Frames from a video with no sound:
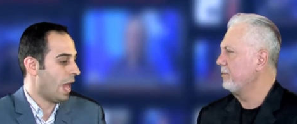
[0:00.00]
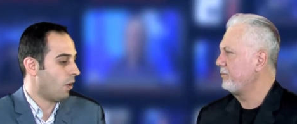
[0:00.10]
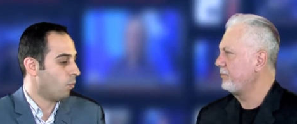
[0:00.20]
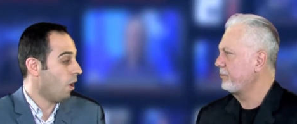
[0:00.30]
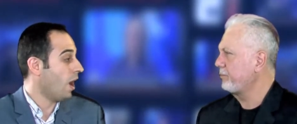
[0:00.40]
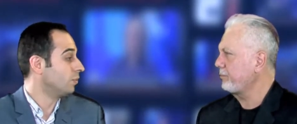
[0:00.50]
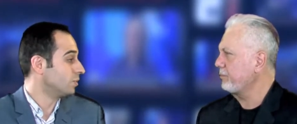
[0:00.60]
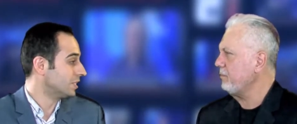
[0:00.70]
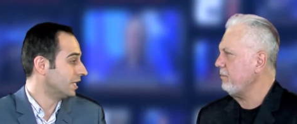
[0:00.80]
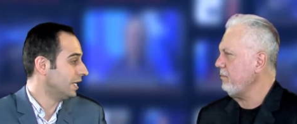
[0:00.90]
Speaker 1: why it
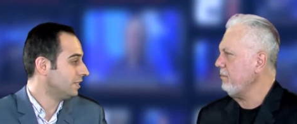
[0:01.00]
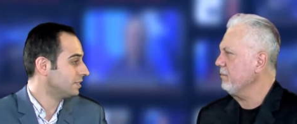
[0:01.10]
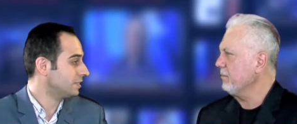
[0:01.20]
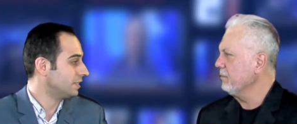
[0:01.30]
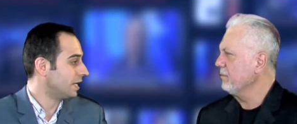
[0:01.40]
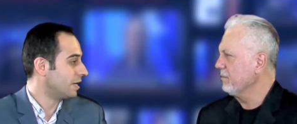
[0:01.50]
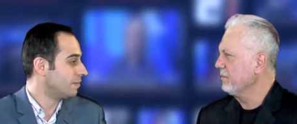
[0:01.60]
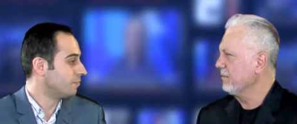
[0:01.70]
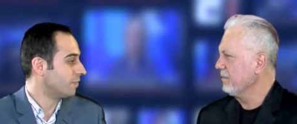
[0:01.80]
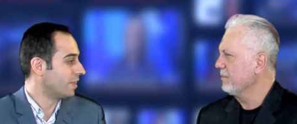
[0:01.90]
was leaked
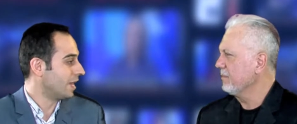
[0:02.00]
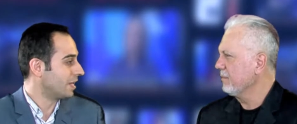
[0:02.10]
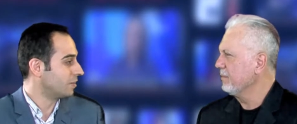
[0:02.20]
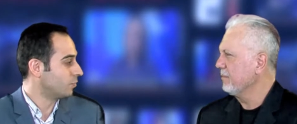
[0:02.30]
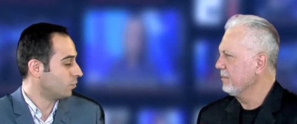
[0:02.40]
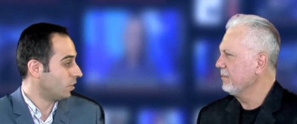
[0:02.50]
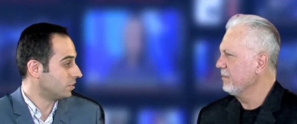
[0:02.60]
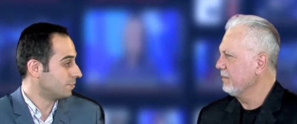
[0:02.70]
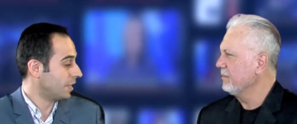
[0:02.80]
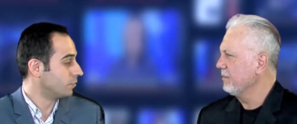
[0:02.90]
um, than
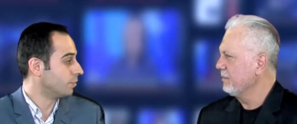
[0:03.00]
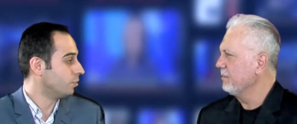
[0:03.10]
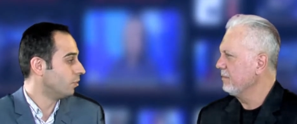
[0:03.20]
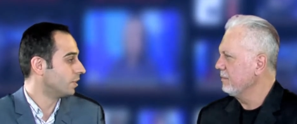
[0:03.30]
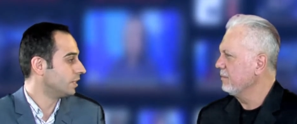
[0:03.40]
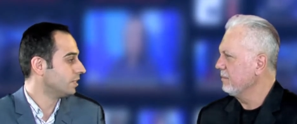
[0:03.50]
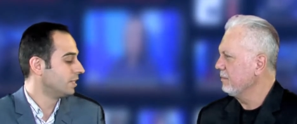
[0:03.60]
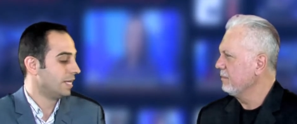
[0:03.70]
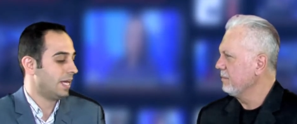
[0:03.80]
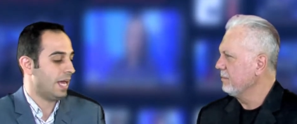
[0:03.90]
what's been reported.
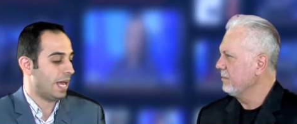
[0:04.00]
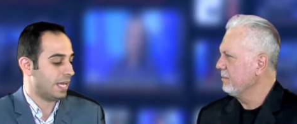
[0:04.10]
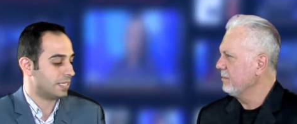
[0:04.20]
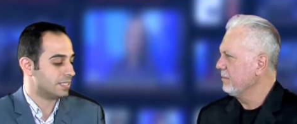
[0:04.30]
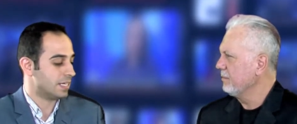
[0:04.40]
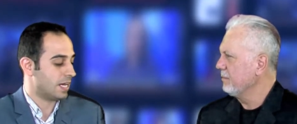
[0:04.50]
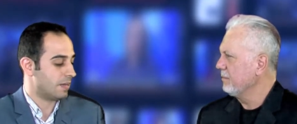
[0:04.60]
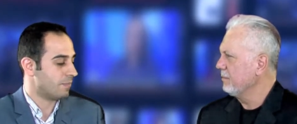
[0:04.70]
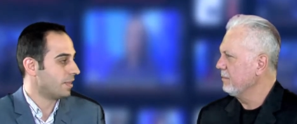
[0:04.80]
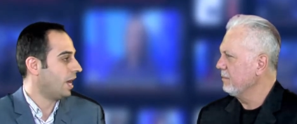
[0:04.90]
And
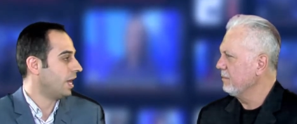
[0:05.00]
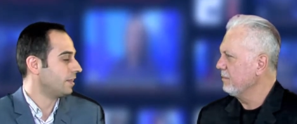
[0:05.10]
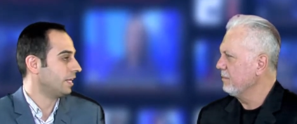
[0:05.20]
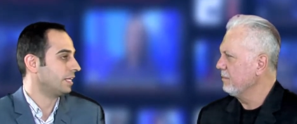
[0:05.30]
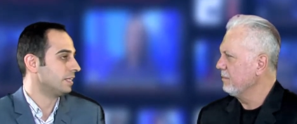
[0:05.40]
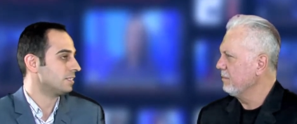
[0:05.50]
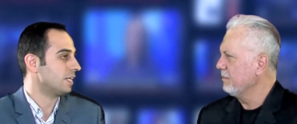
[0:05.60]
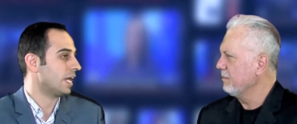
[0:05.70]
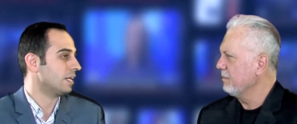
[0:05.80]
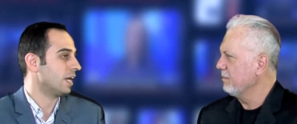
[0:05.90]
uh, I think in this
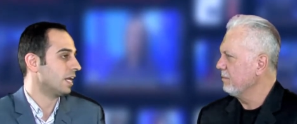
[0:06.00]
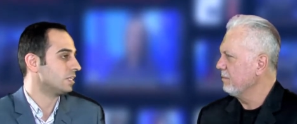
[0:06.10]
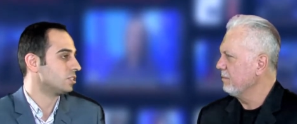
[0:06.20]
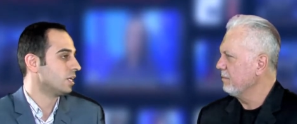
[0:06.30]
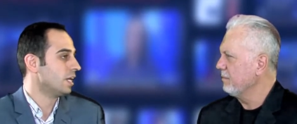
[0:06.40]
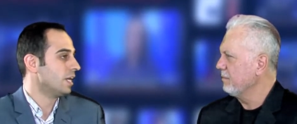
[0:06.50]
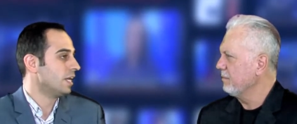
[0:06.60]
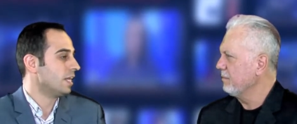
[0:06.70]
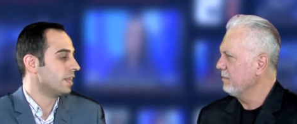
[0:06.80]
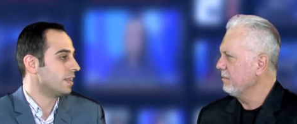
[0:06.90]
day and age,
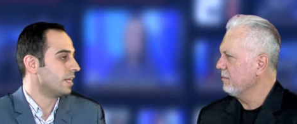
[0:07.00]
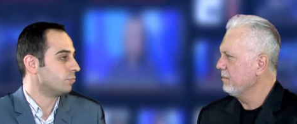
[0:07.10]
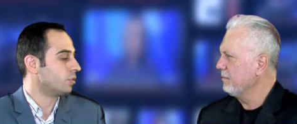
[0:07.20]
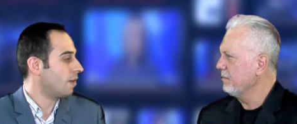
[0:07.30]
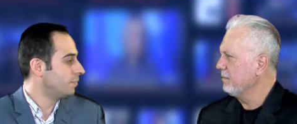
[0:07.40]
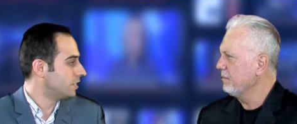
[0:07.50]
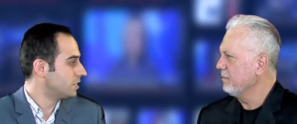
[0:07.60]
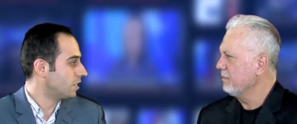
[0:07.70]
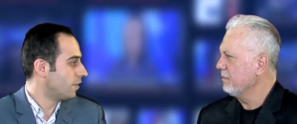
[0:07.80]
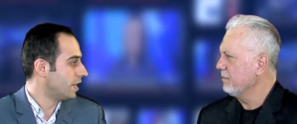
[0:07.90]
the Prime
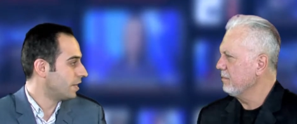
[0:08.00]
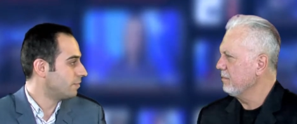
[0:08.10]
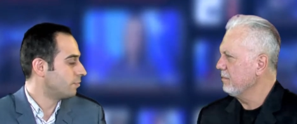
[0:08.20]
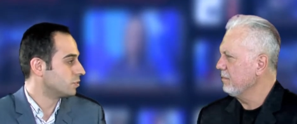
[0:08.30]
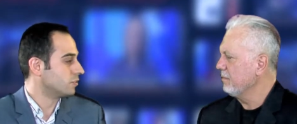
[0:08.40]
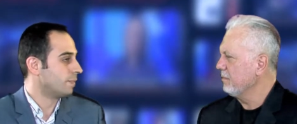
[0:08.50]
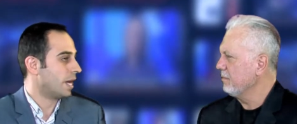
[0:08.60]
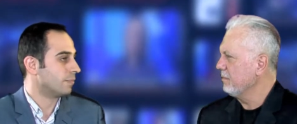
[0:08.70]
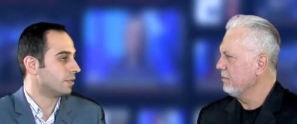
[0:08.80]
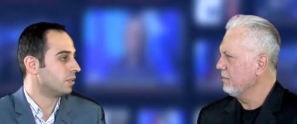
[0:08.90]
Minister and other members of
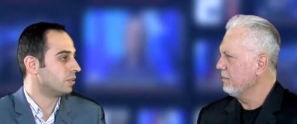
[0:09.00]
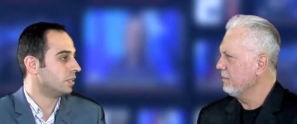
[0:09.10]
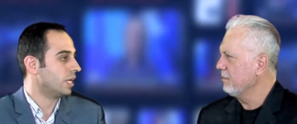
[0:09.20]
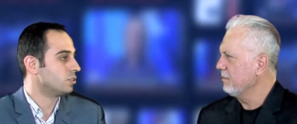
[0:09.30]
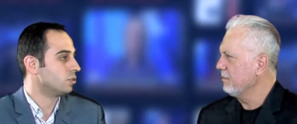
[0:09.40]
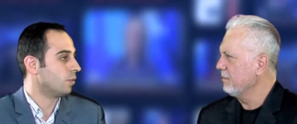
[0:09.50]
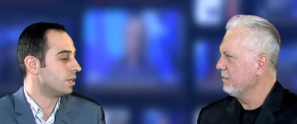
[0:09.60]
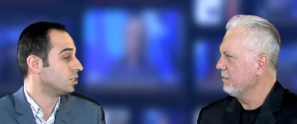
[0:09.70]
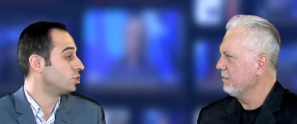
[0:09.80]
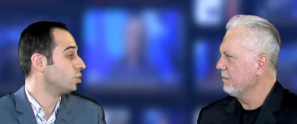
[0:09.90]
Parliament need to
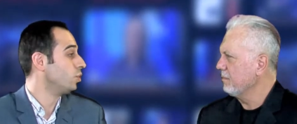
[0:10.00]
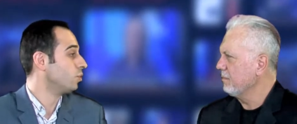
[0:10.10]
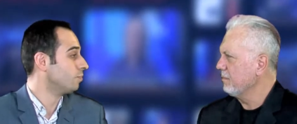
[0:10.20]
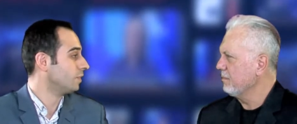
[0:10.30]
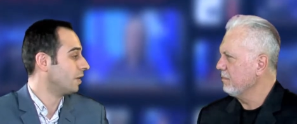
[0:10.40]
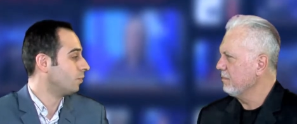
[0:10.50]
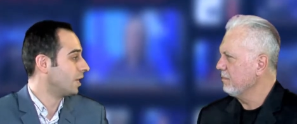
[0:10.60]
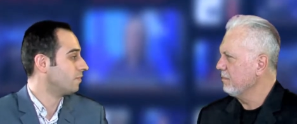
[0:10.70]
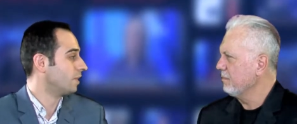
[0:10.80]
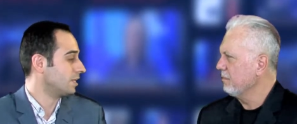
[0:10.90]
always assume that
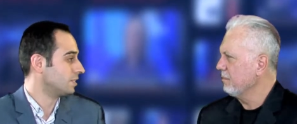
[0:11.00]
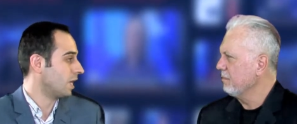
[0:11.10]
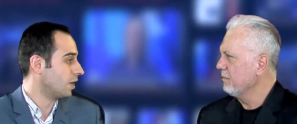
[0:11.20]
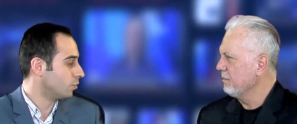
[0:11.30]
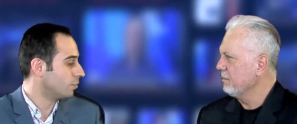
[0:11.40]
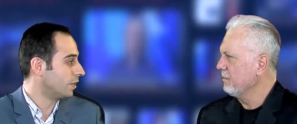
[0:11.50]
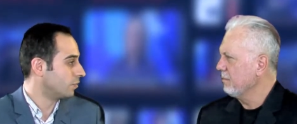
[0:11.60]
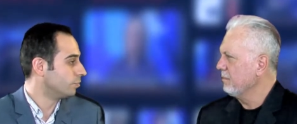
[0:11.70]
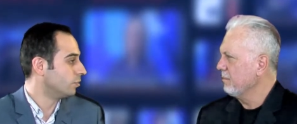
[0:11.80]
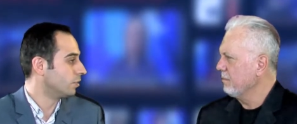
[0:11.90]
whatever they say will be
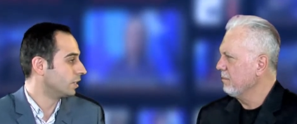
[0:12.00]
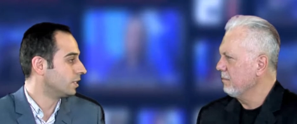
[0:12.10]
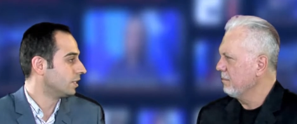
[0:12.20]
reported.